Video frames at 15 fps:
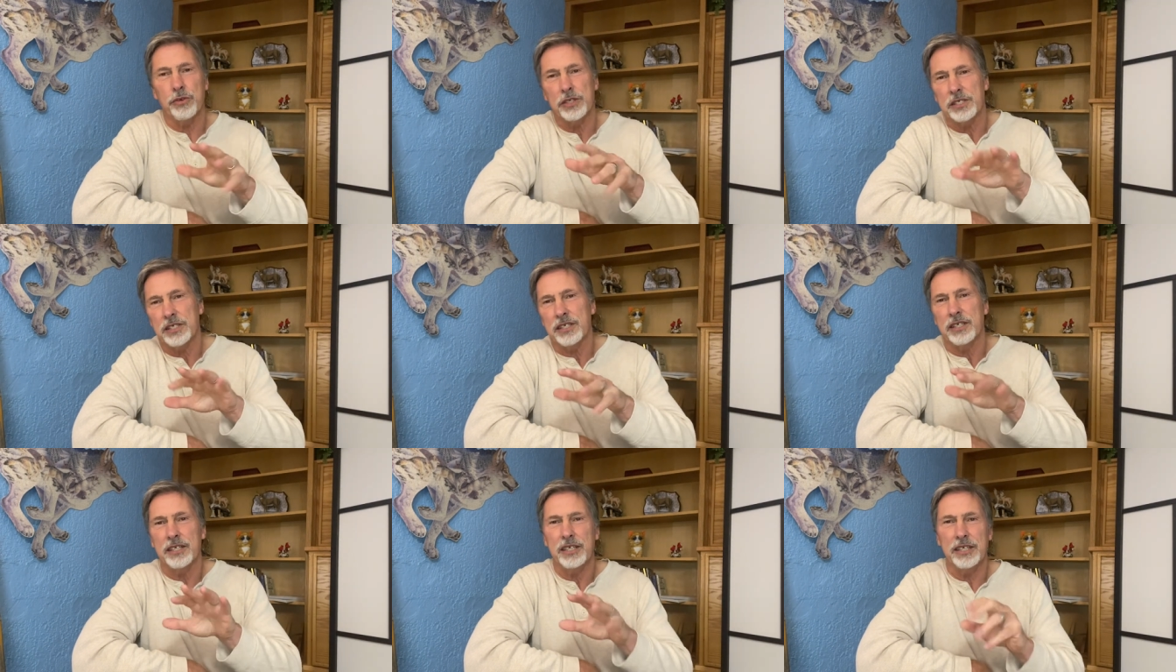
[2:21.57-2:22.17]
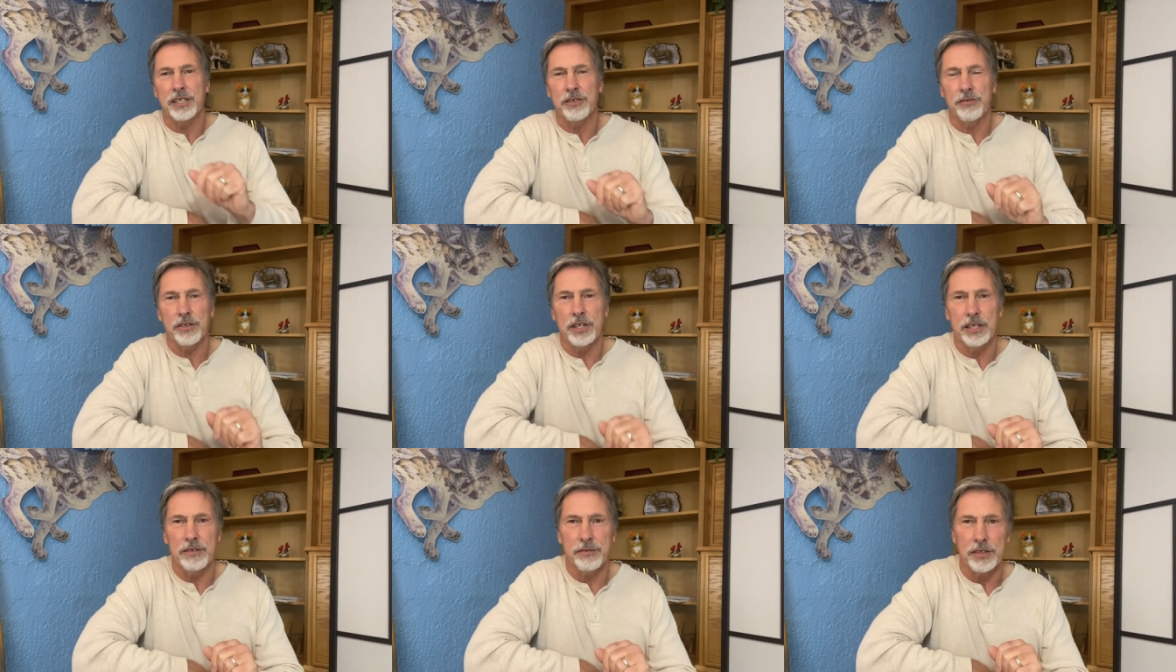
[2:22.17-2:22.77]
into the nitty
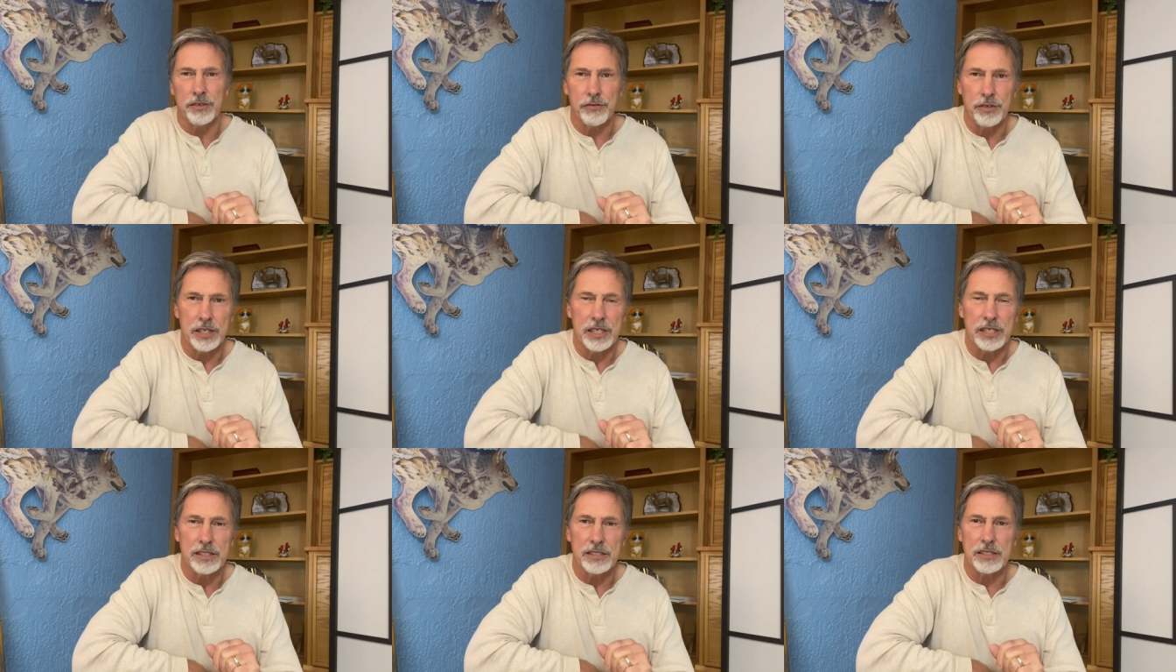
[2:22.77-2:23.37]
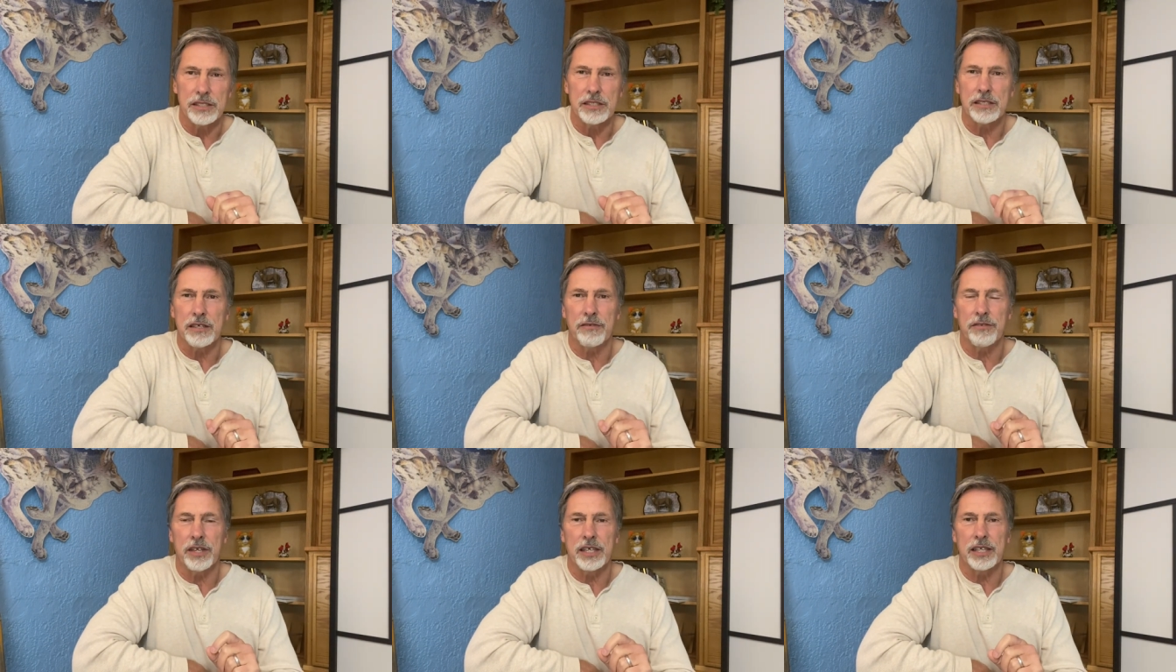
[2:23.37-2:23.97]
gritty of ingredients and
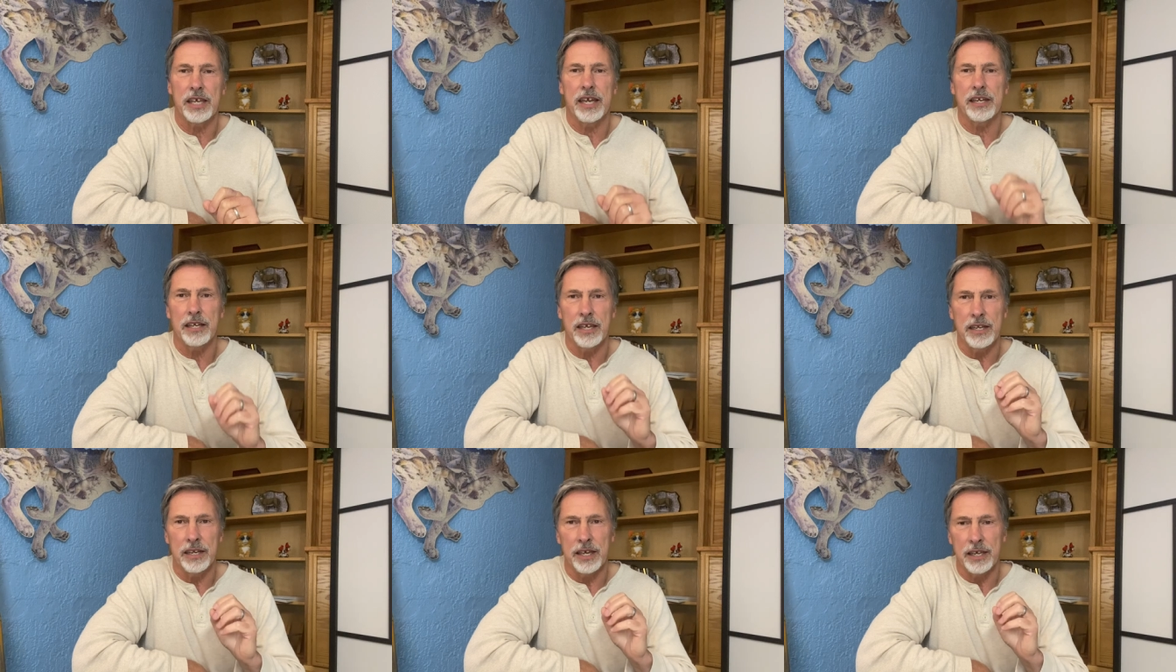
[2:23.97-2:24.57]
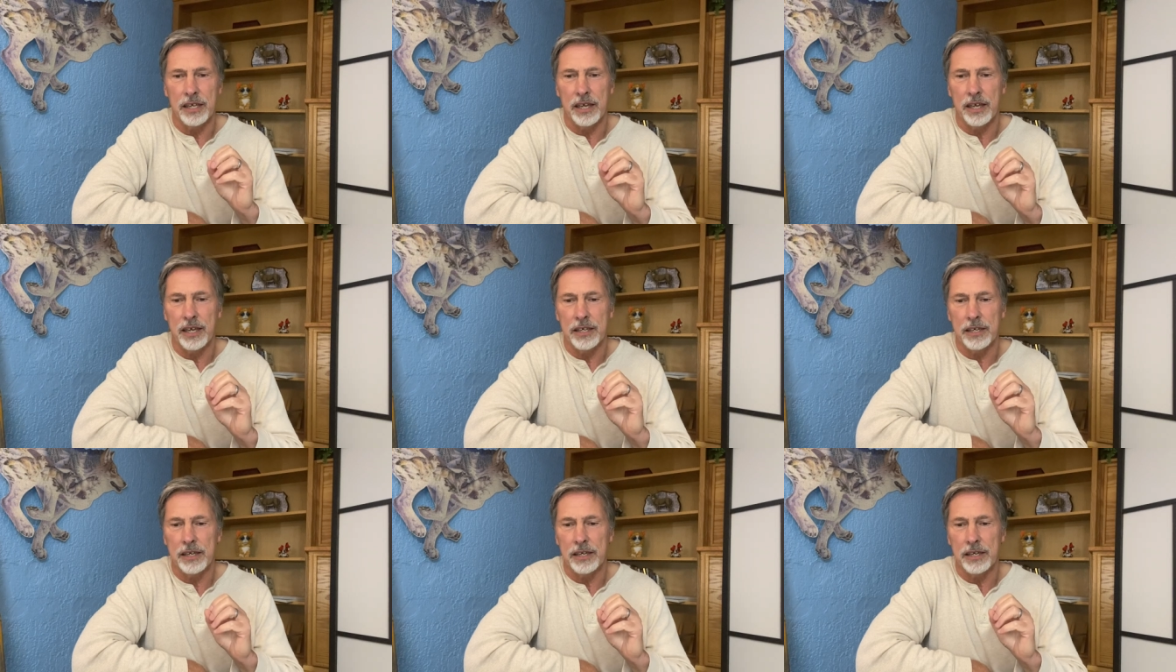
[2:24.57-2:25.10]
stuff like that. And, I, and I, I